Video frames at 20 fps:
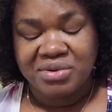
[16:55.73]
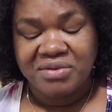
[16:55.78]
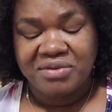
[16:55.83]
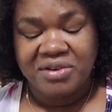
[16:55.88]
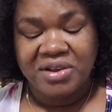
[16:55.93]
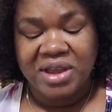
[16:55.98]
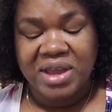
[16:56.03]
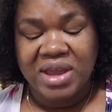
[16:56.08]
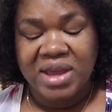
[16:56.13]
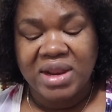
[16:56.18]

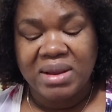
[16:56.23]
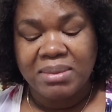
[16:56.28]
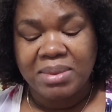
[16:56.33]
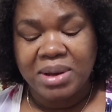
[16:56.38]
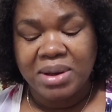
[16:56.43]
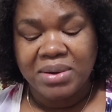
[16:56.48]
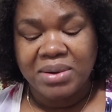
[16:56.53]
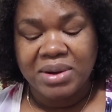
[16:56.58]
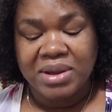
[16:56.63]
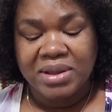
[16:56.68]
forget
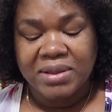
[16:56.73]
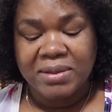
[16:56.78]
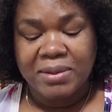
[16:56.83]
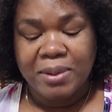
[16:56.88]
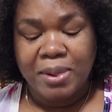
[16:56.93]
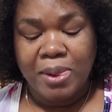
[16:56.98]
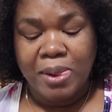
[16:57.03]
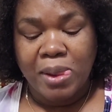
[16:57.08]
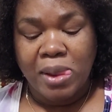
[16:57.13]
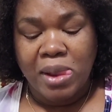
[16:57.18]
about it,
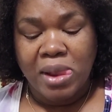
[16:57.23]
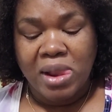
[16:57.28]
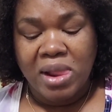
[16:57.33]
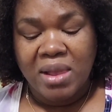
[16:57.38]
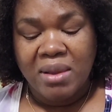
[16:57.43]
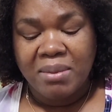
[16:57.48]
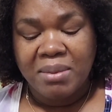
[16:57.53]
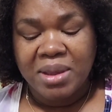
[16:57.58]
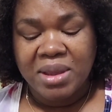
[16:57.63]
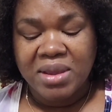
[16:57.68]

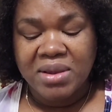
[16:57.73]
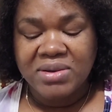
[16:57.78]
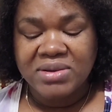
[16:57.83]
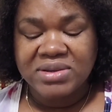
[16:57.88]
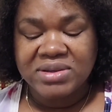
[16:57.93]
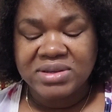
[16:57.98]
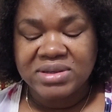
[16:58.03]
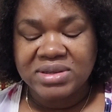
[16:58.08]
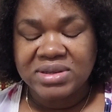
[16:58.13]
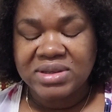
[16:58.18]

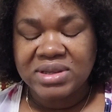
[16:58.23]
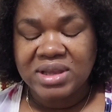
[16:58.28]
because